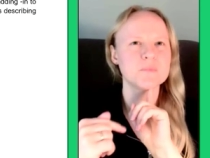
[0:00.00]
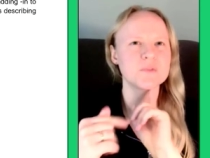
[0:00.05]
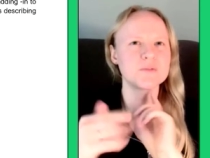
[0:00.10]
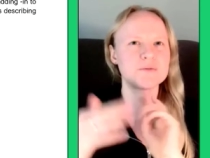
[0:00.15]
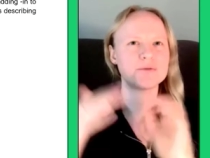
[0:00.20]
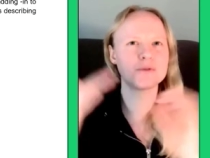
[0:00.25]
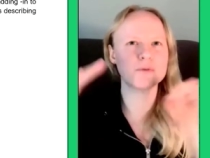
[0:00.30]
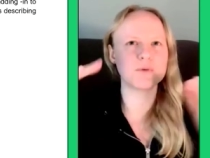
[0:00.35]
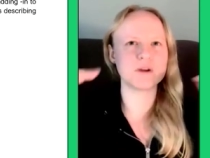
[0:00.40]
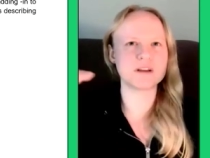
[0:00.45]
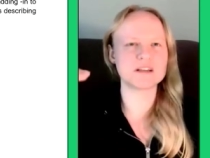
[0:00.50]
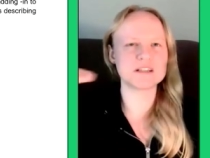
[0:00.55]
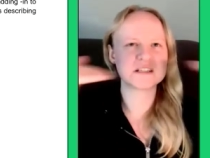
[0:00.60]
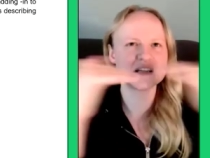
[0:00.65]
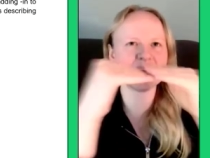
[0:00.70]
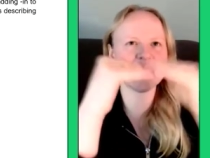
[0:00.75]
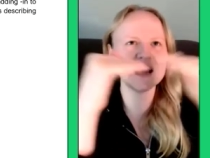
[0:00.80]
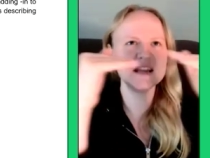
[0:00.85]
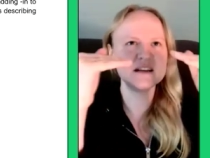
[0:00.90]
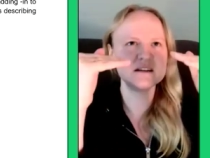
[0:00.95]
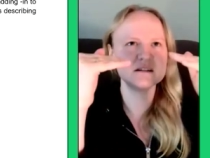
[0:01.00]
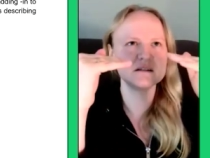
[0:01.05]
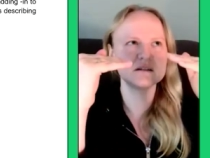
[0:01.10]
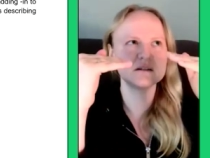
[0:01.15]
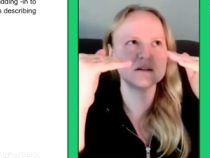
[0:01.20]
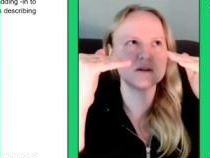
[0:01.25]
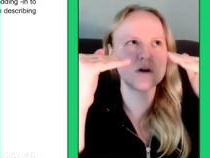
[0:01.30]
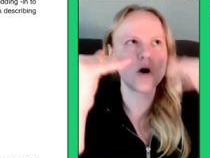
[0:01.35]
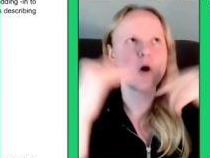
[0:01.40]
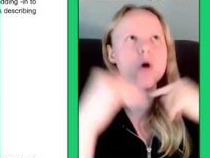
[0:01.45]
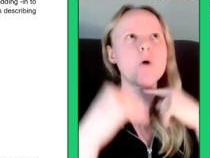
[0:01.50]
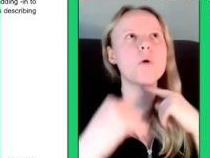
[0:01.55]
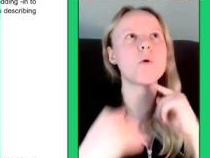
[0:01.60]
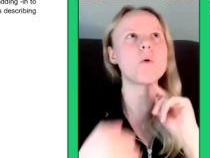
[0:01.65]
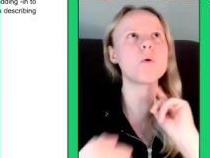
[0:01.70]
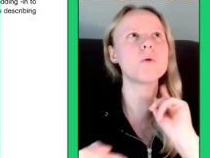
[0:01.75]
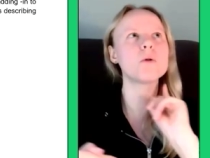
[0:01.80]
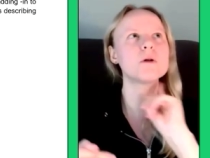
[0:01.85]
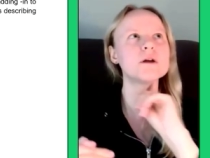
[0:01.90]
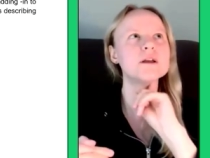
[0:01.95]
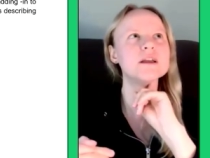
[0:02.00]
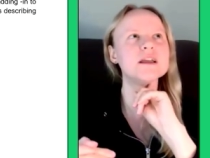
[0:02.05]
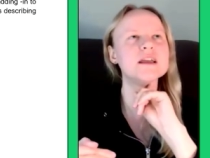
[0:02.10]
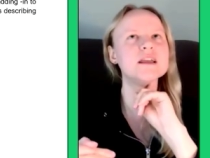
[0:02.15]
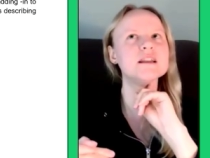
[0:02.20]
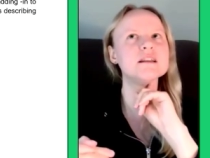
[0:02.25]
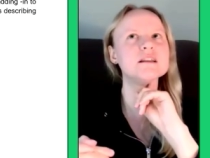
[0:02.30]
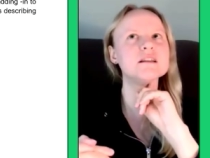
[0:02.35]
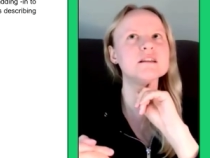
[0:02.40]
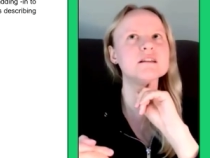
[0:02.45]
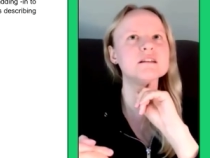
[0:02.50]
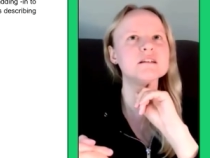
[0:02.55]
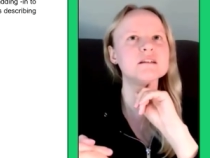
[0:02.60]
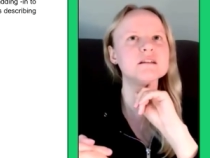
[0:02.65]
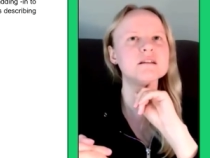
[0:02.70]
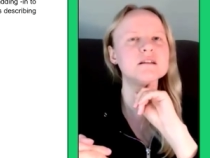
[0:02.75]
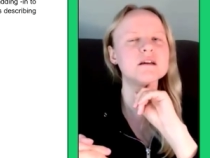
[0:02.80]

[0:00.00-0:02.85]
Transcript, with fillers: through a tight hole in